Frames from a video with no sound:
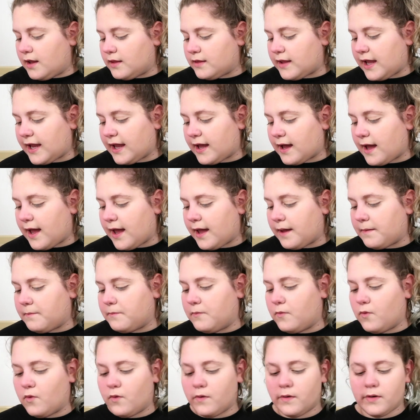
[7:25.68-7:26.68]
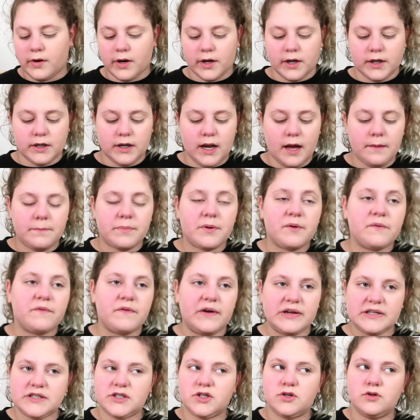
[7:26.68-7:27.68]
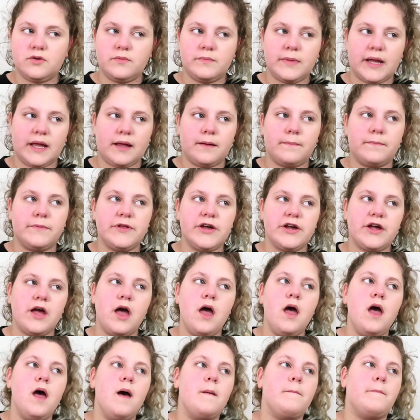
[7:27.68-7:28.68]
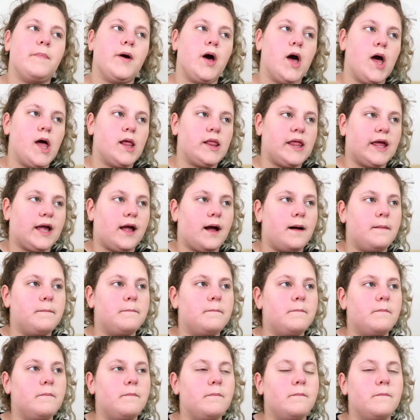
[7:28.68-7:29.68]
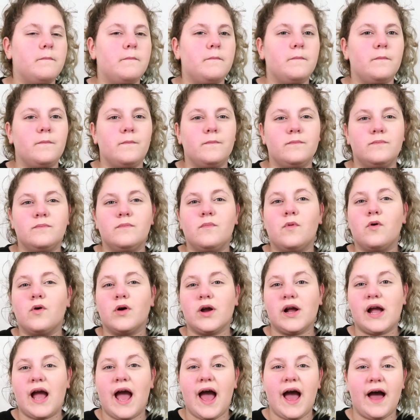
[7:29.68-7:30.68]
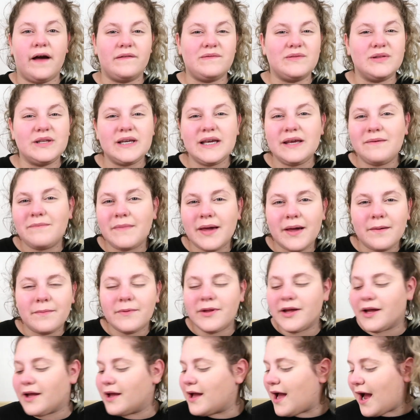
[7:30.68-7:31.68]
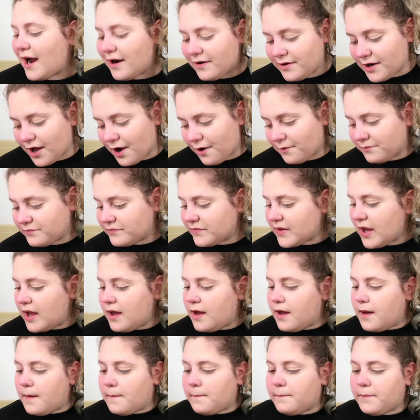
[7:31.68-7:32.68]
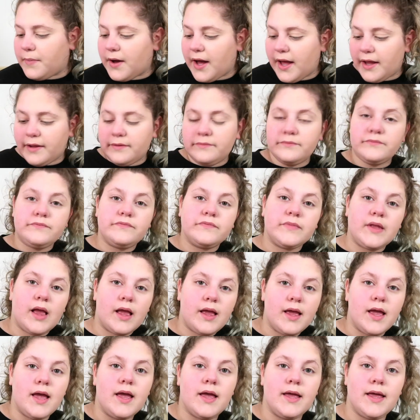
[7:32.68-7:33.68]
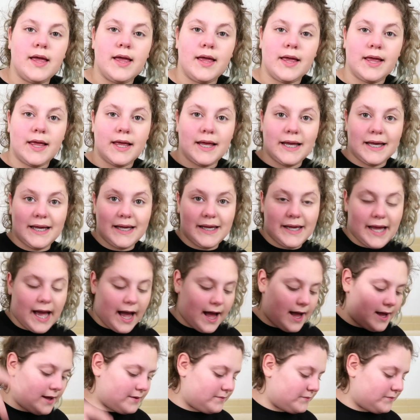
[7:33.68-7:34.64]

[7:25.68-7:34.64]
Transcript: a more, not professional makeup look, but like a more heavily makeup look. I don't know, but yeah.